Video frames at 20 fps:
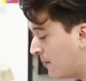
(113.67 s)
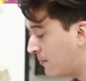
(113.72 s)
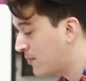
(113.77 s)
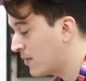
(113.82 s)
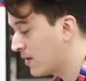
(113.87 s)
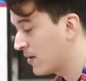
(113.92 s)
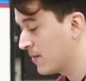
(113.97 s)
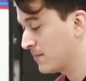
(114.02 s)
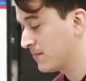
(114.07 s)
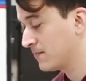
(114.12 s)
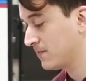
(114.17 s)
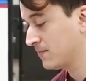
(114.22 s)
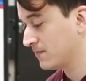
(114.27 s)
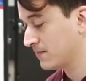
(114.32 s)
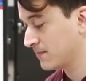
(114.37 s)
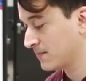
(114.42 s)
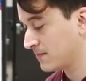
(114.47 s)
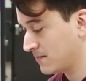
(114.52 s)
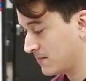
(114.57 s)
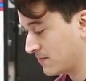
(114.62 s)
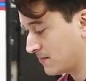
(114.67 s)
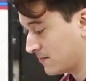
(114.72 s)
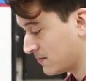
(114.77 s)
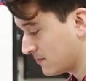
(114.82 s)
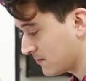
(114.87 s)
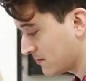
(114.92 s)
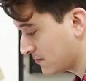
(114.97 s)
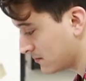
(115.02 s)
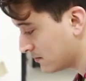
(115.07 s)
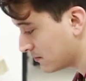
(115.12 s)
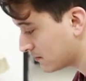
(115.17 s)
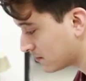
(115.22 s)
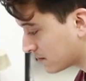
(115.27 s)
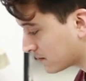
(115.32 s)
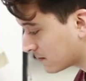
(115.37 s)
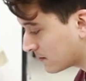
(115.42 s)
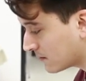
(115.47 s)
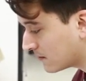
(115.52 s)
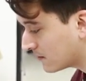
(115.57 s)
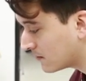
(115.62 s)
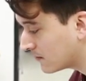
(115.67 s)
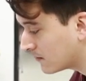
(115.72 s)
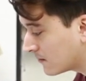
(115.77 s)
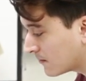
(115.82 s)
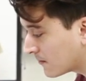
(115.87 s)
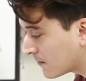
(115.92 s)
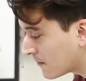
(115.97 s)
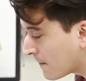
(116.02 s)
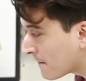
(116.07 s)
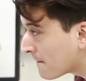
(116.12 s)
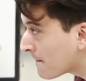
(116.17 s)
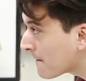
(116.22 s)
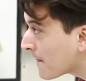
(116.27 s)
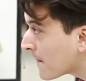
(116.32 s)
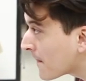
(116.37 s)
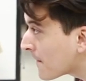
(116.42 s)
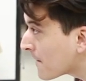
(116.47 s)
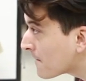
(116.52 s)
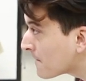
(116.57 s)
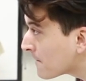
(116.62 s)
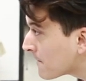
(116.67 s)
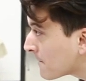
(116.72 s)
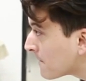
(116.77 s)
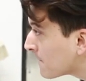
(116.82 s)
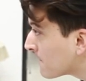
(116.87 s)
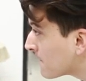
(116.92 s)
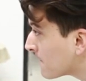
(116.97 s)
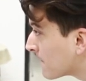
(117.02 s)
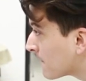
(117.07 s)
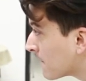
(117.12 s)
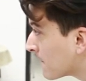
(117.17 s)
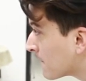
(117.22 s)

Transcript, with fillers: And a lot of the times, you see that spark in that kid's eyes